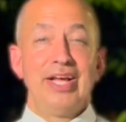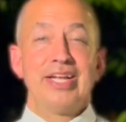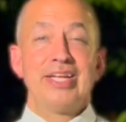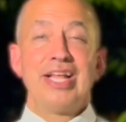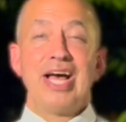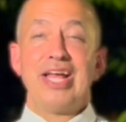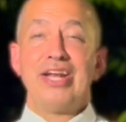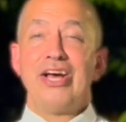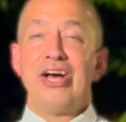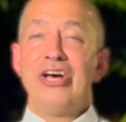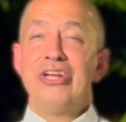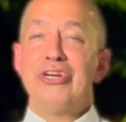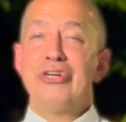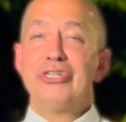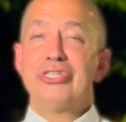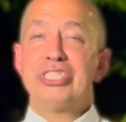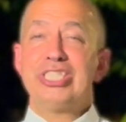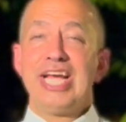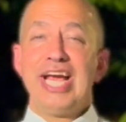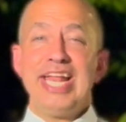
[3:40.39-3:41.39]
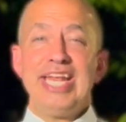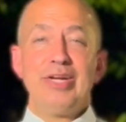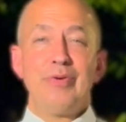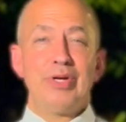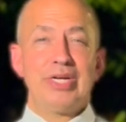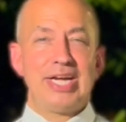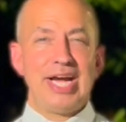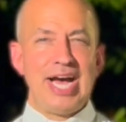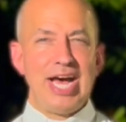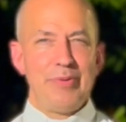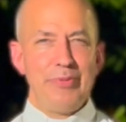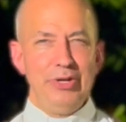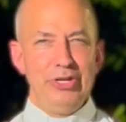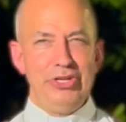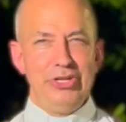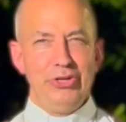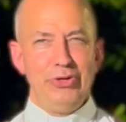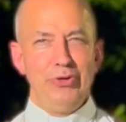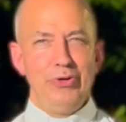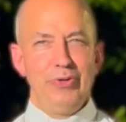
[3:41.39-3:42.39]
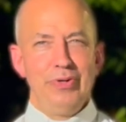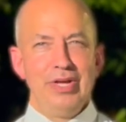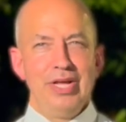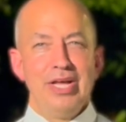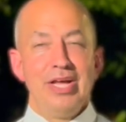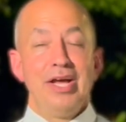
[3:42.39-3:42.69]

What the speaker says: not understanding what God would do,